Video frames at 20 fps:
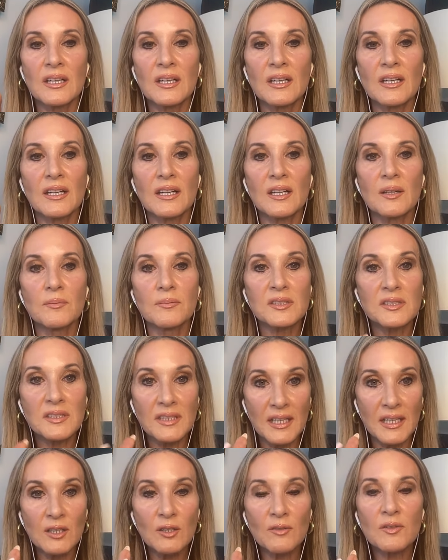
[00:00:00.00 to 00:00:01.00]
um,
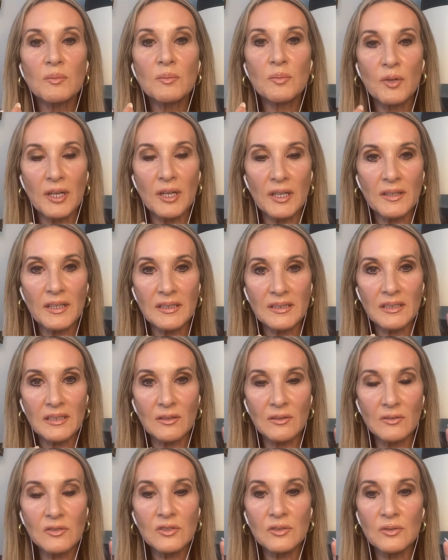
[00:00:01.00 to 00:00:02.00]
scan of the brain that
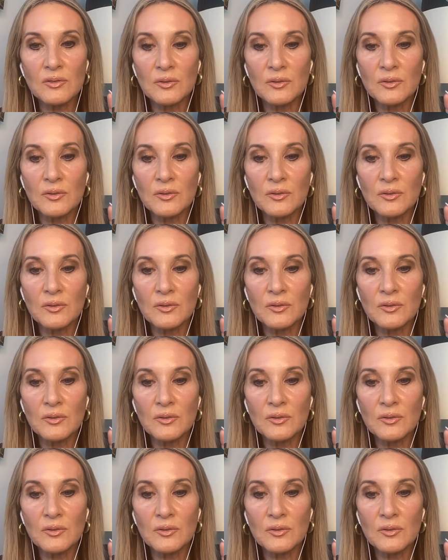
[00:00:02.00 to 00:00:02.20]
tells you